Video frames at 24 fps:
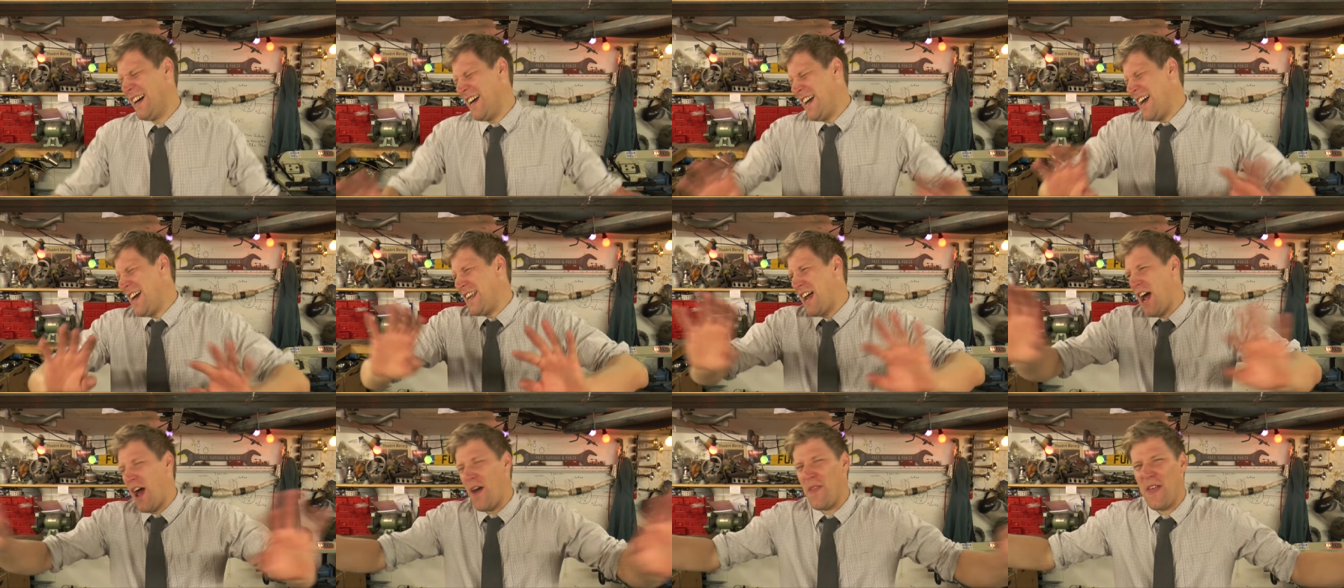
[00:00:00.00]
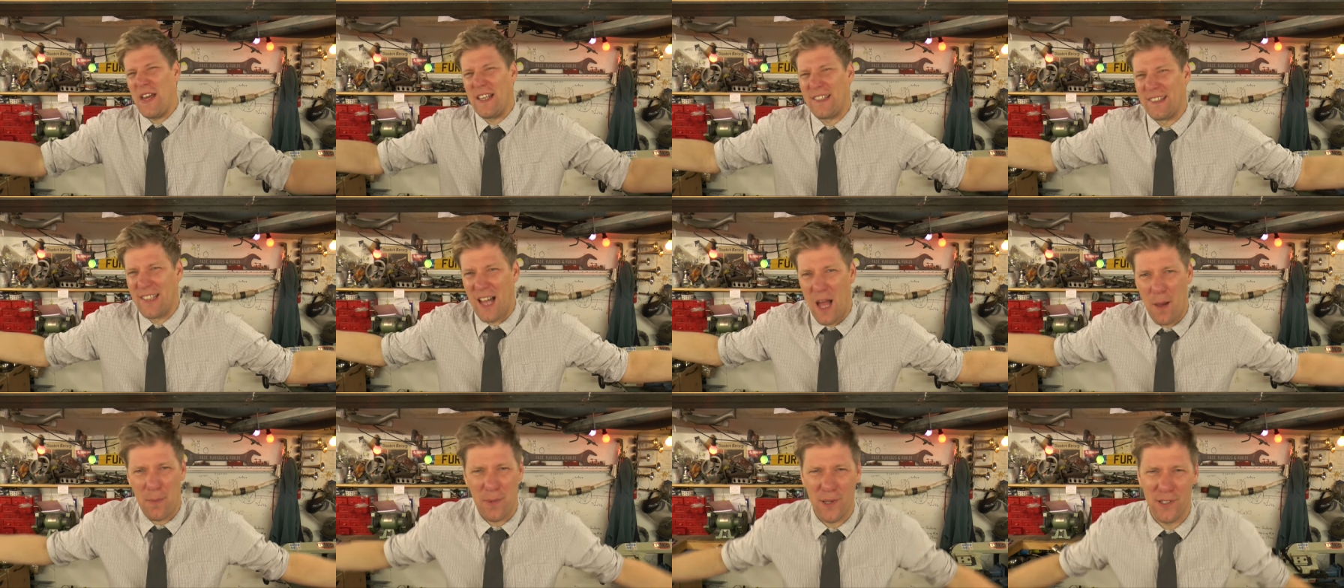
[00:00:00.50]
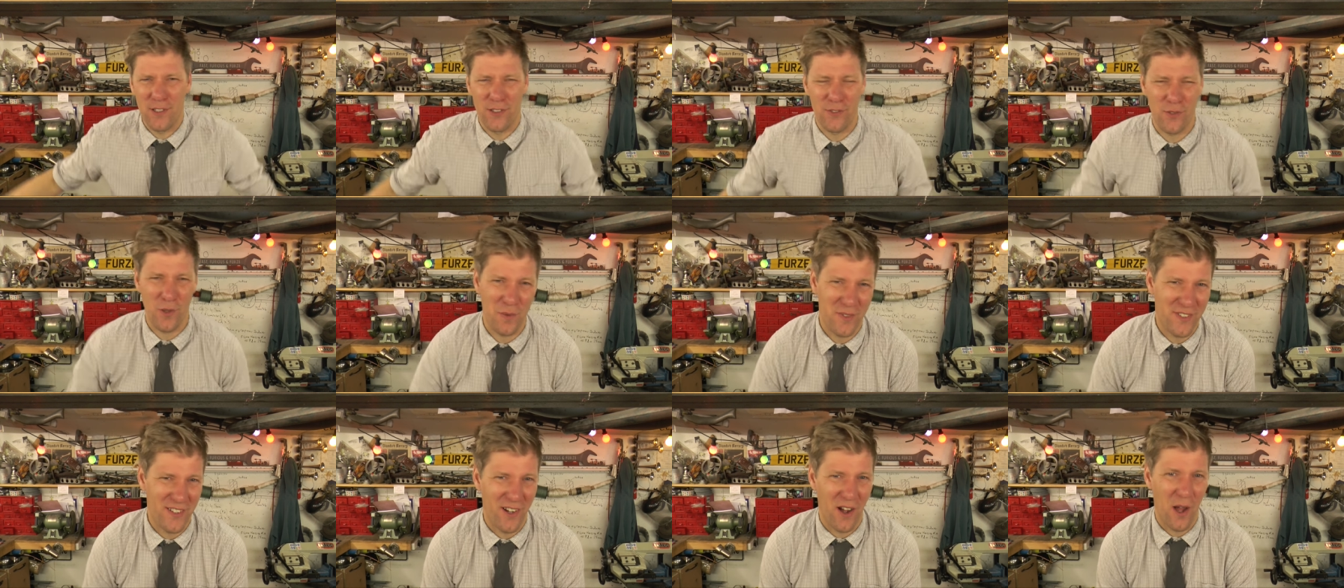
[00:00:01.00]
You know, this happens
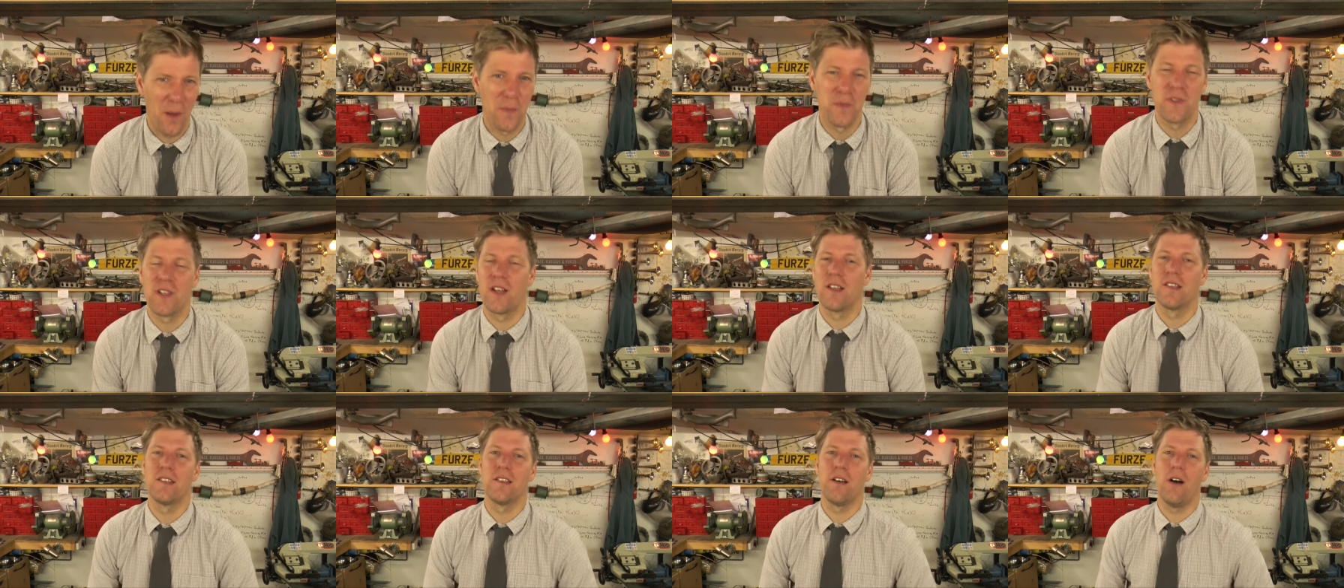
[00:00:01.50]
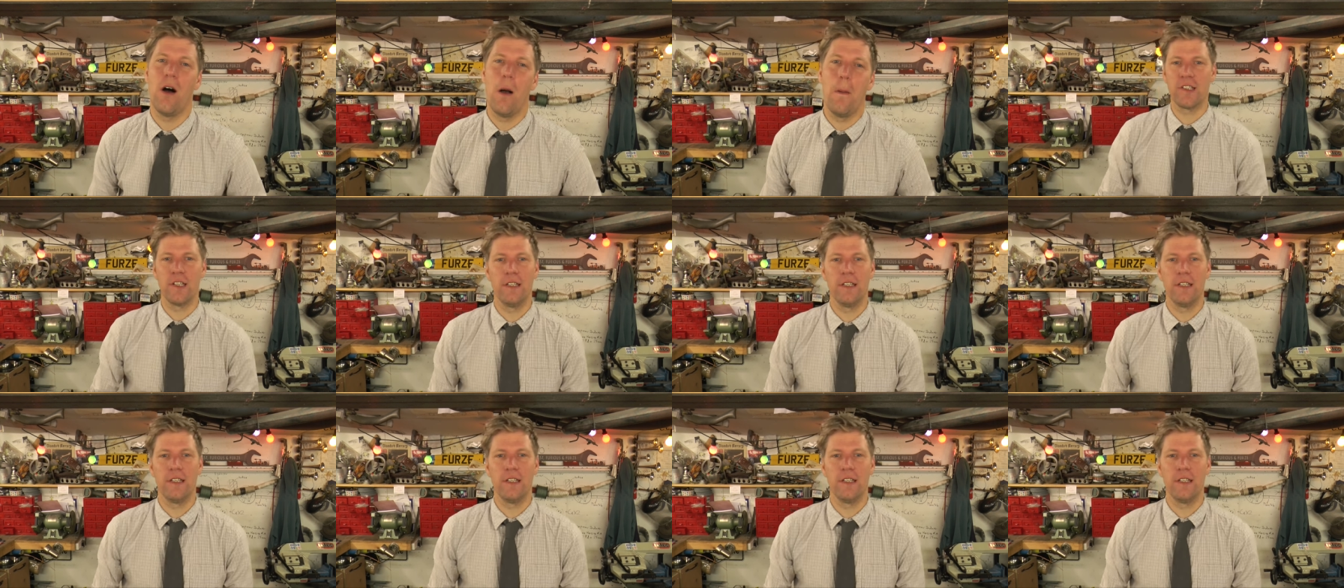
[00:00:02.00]
from time to time.